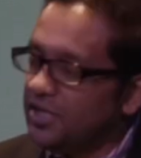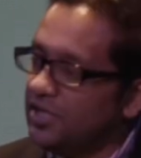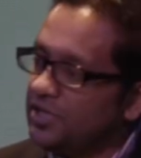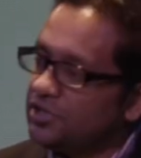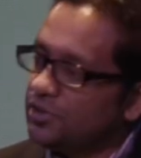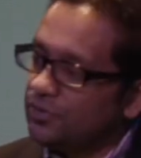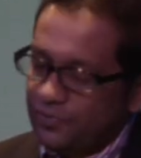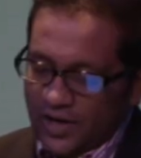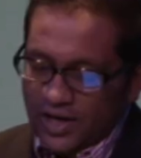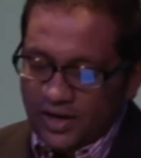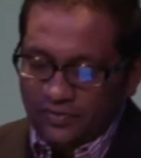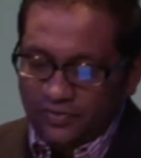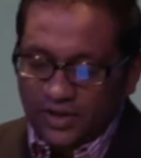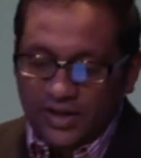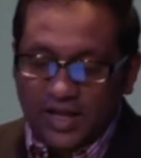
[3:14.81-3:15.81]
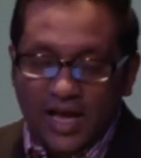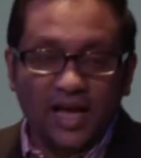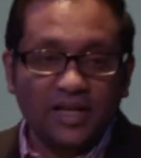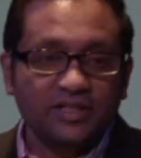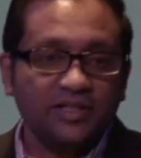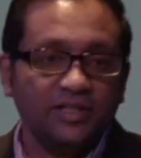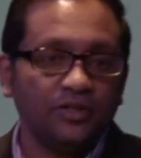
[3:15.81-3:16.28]
He survived the
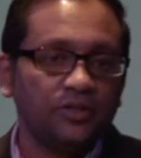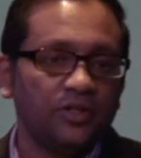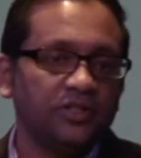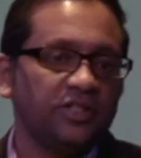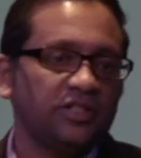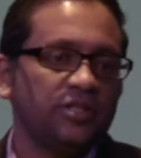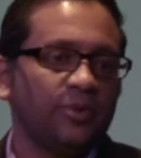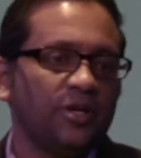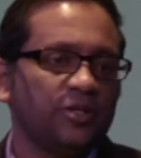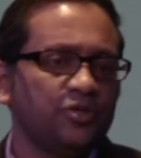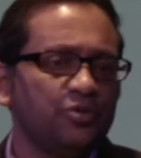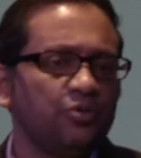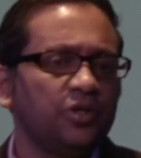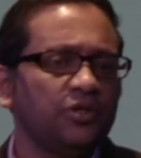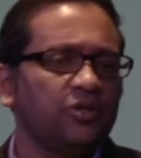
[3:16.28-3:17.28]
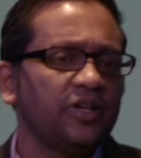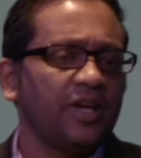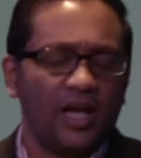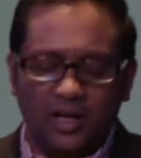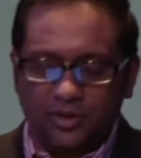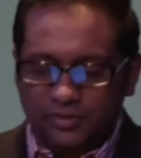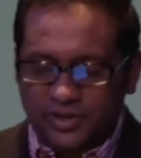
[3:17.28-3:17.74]
last year on just about 200
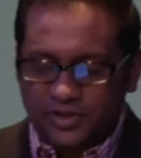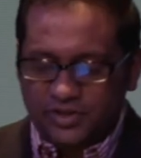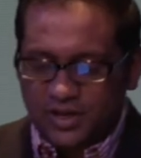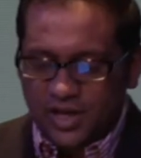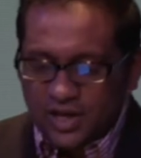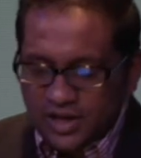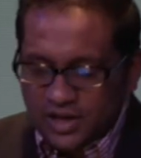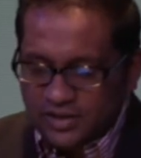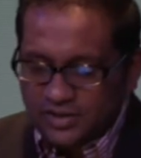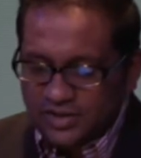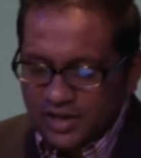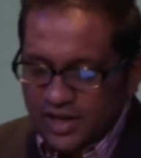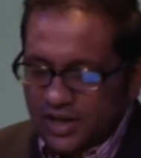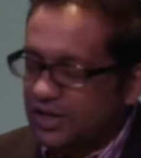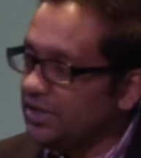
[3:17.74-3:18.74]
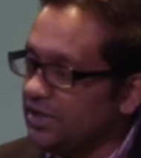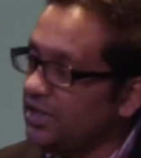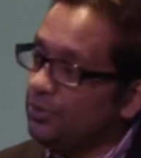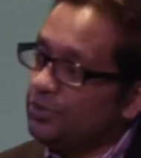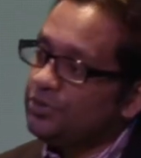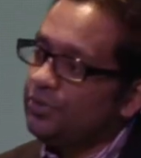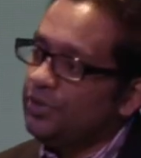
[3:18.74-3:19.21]
calories a day, and
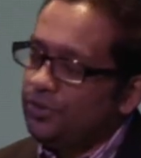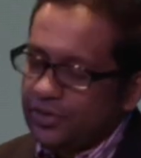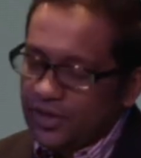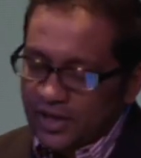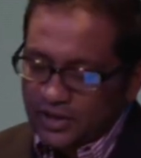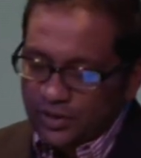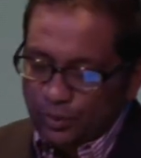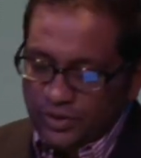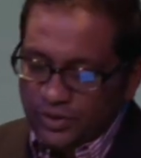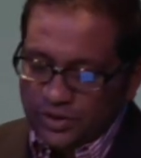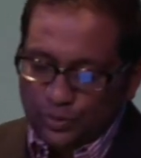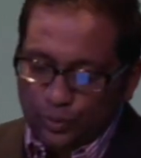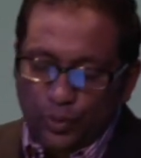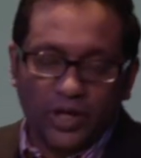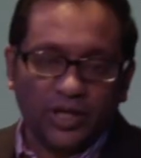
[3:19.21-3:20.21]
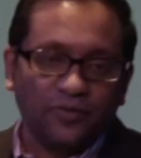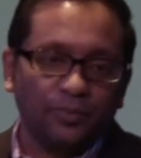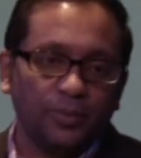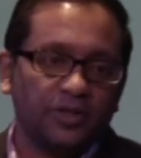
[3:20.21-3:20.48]
he was reunited with his wife,